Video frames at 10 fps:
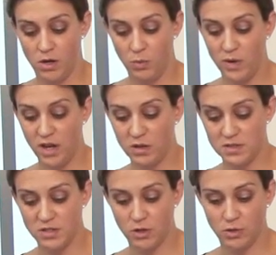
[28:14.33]
We
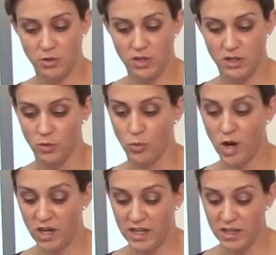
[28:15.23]
also, you know,
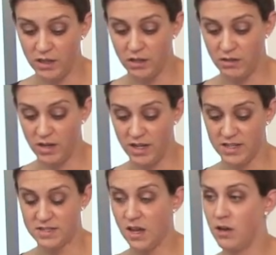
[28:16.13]
walking in
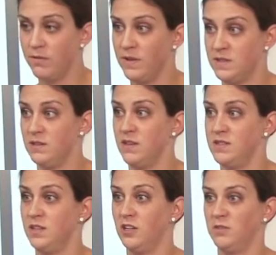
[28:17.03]
itself is
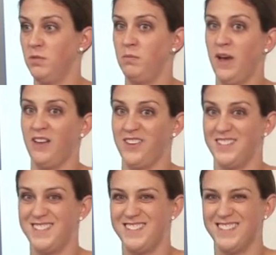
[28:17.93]
the ultimate
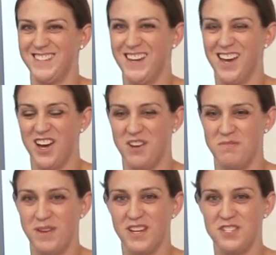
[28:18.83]
balance
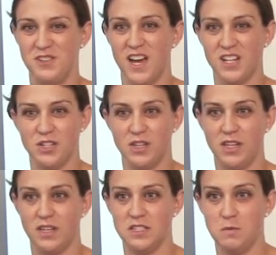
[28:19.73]
because you
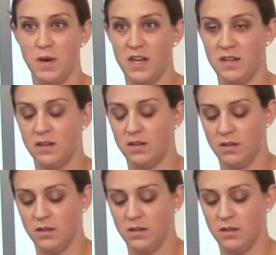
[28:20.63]
actually spend,